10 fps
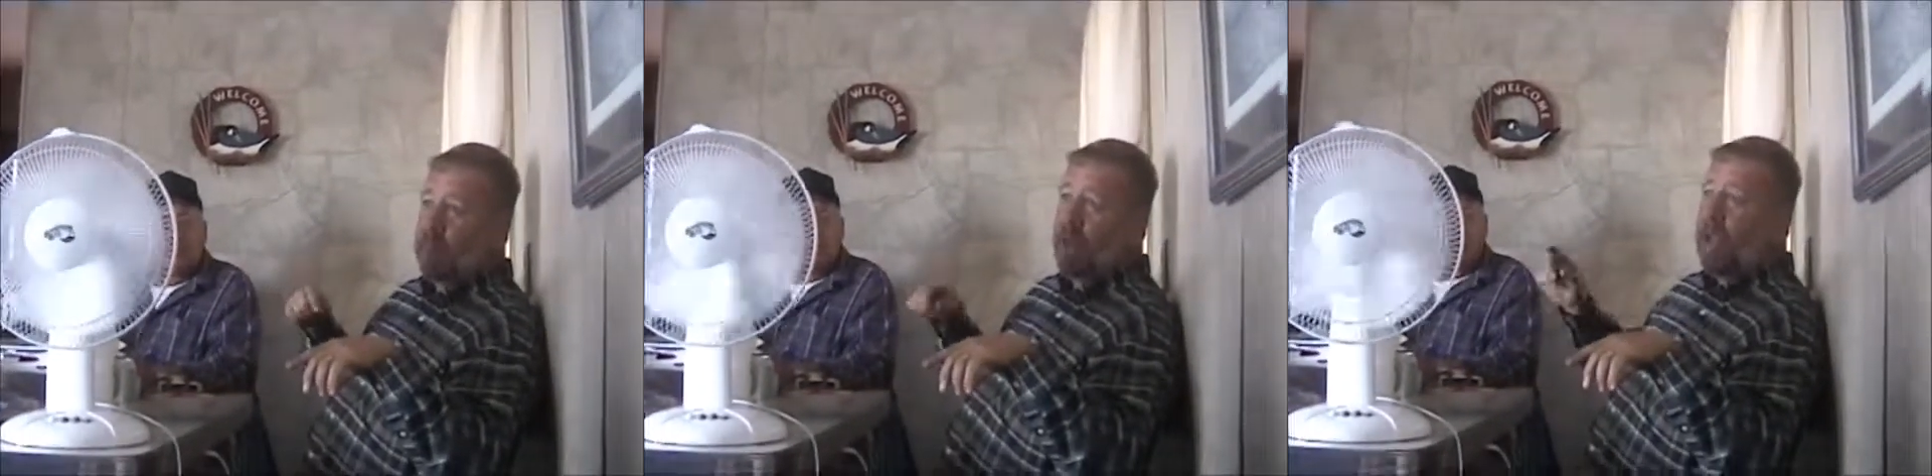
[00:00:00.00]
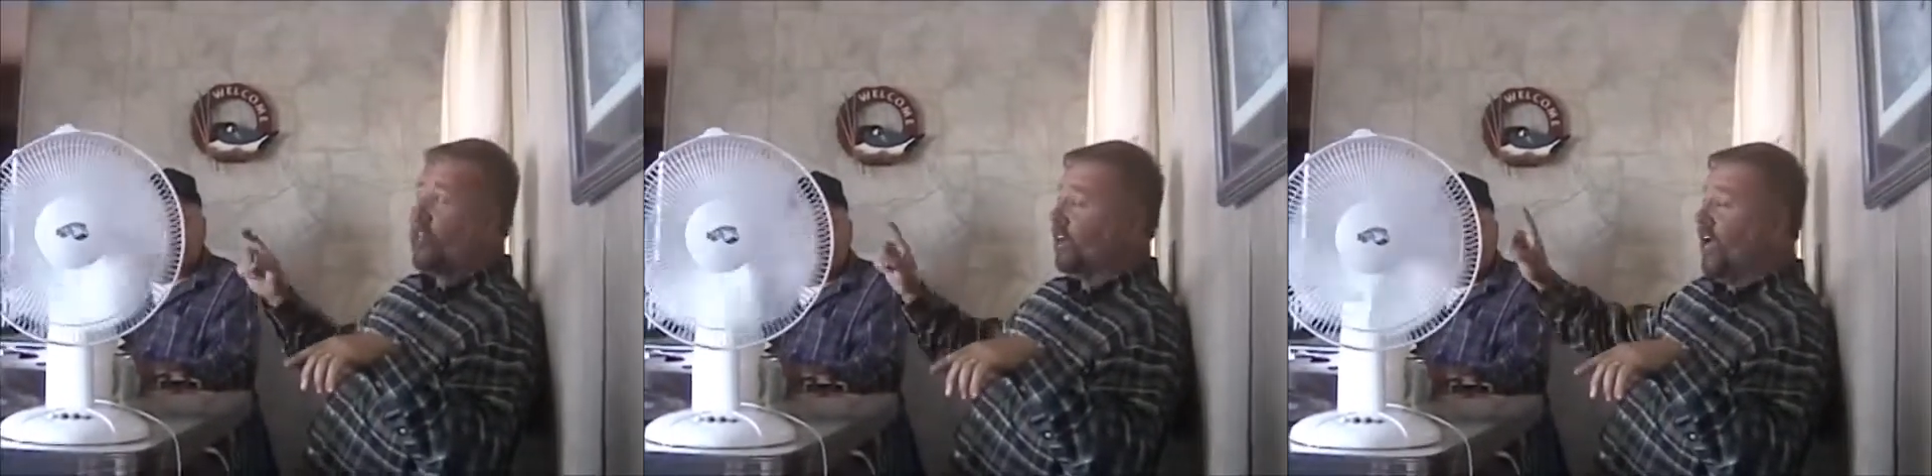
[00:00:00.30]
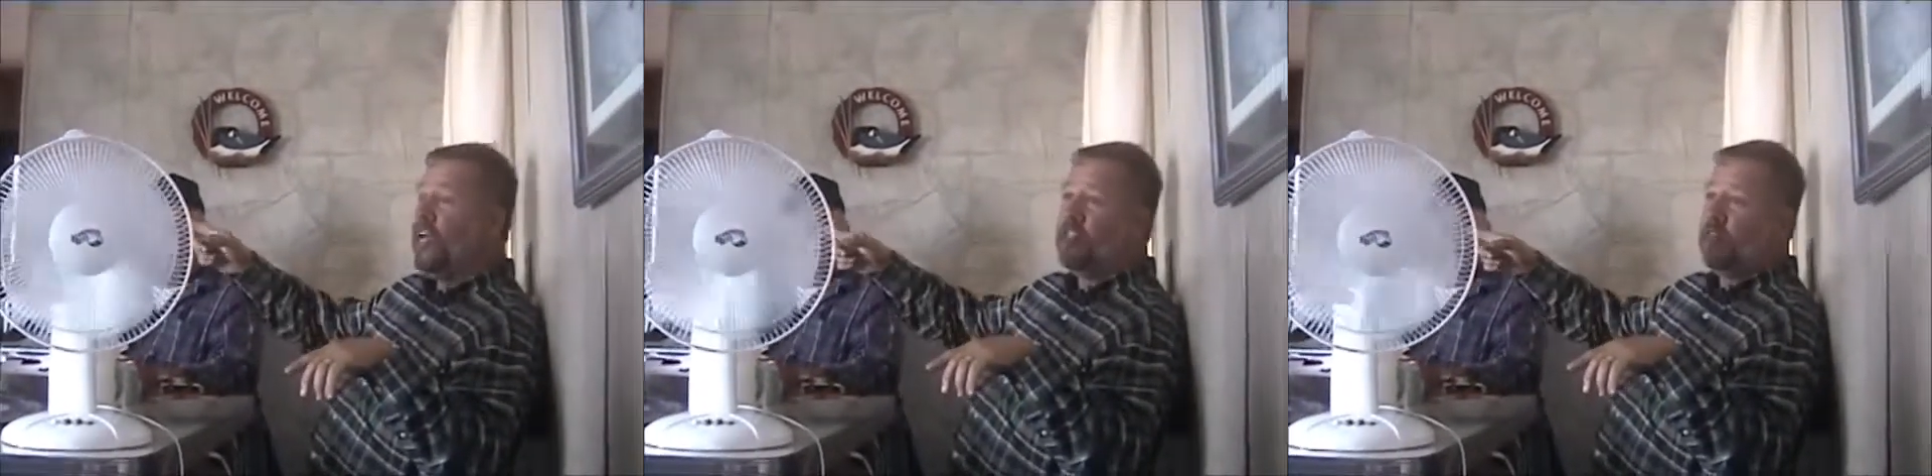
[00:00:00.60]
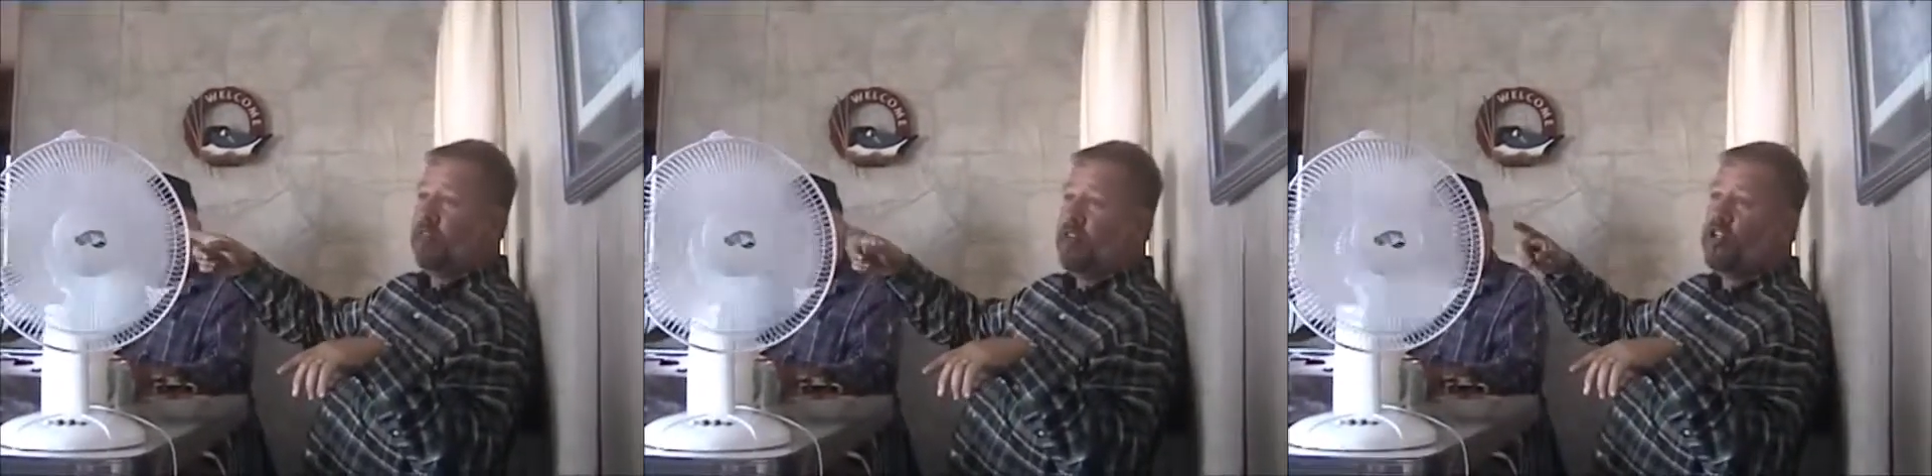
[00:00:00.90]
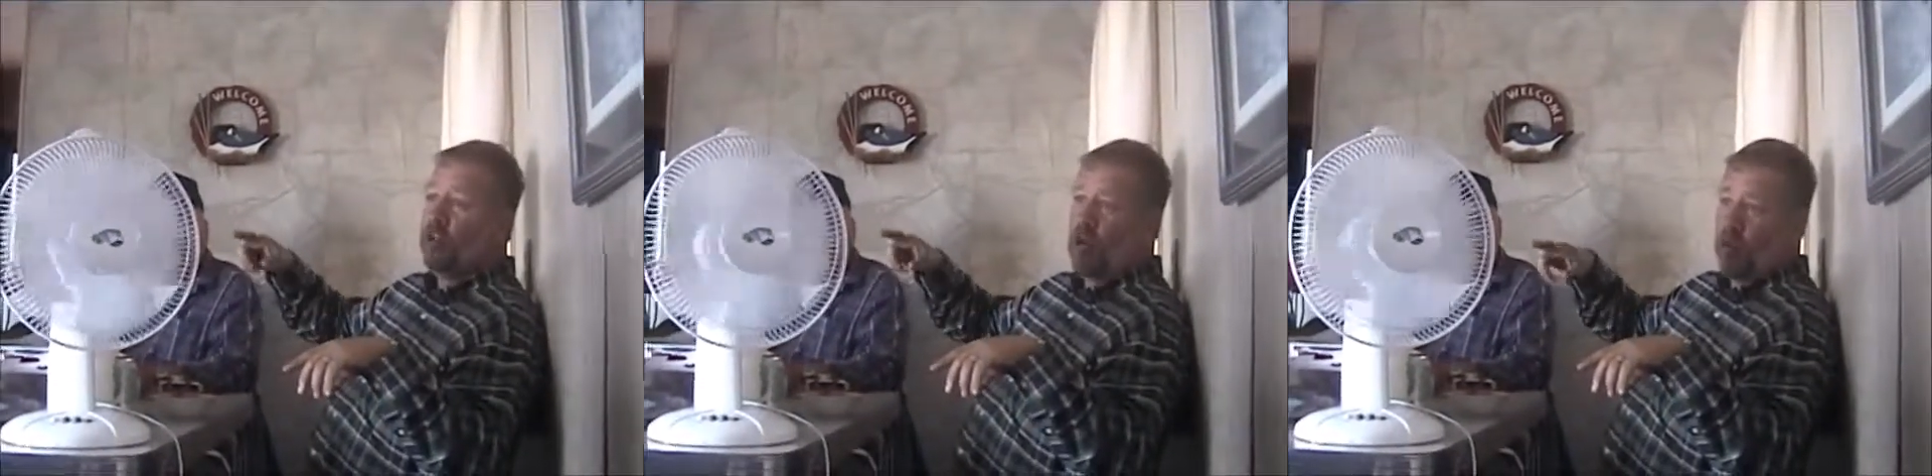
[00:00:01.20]
back, and the guys had been
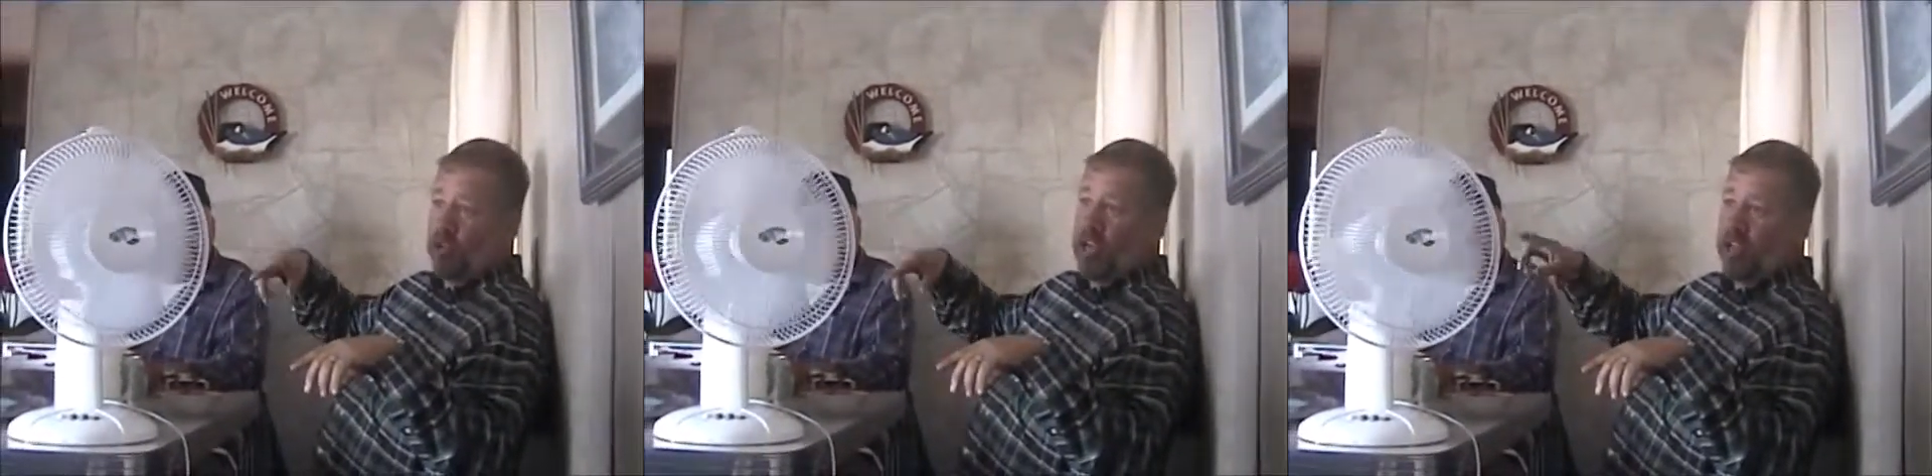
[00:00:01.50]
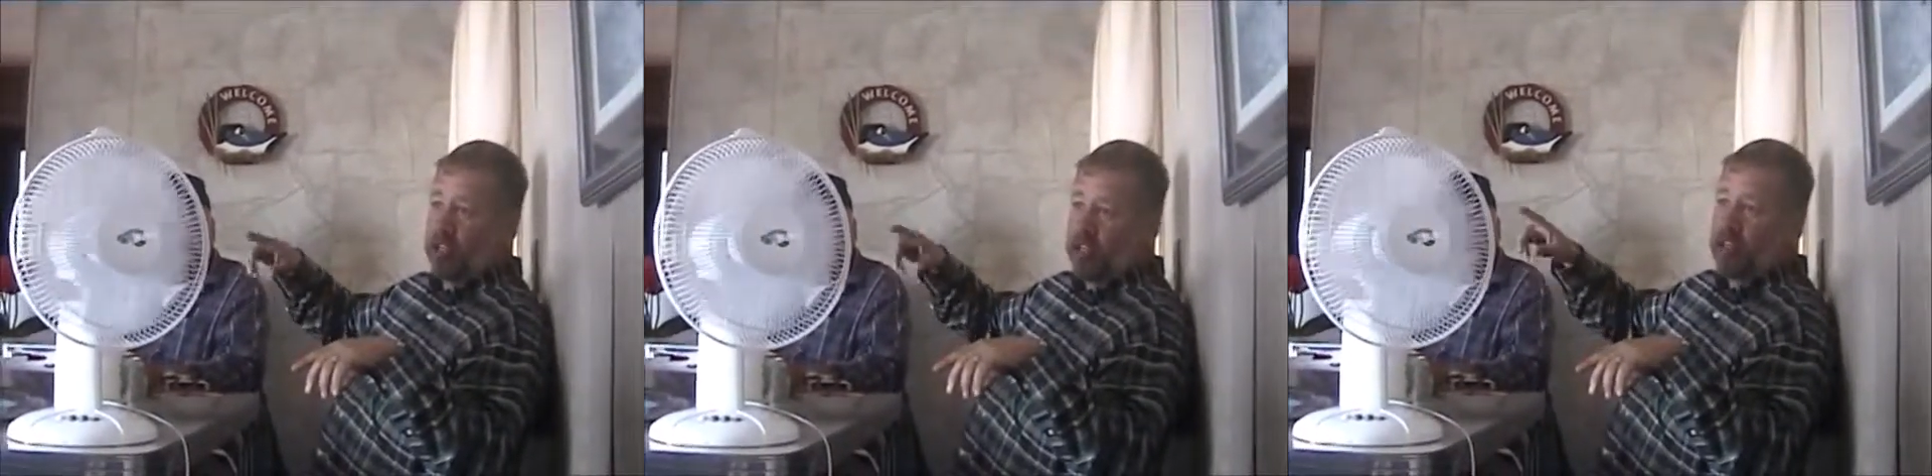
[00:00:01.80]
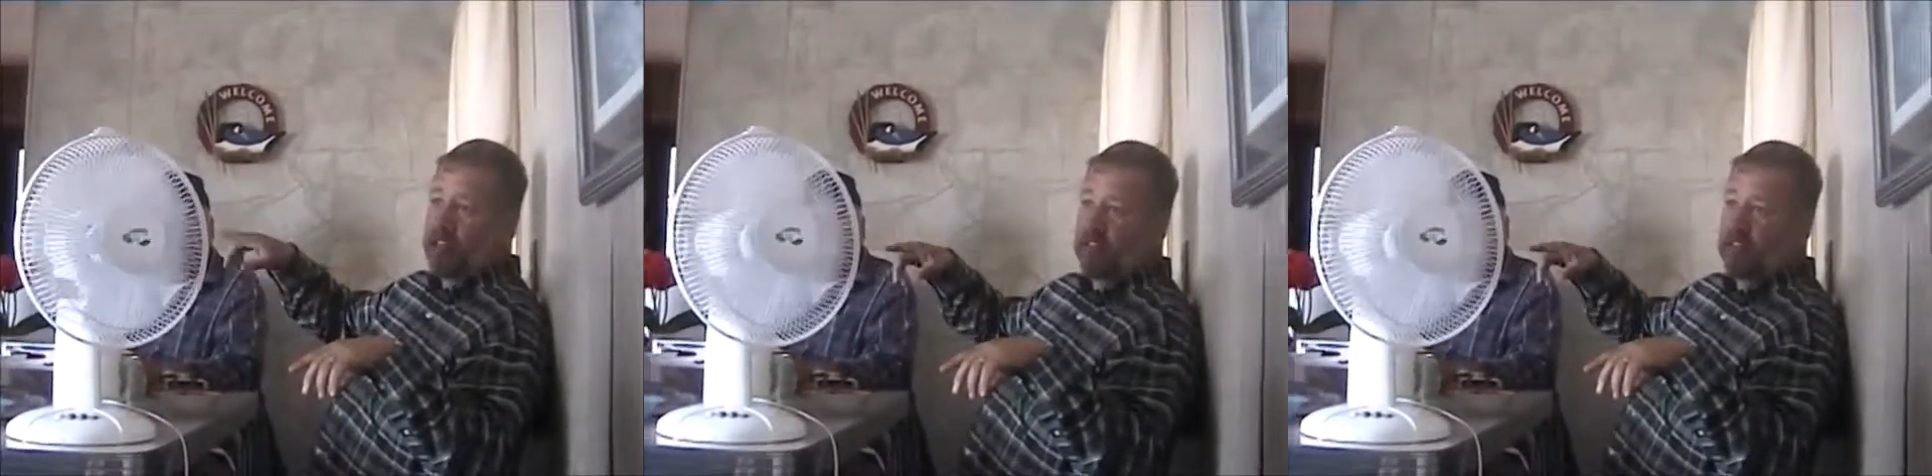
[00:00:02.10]
fishing all morning after the,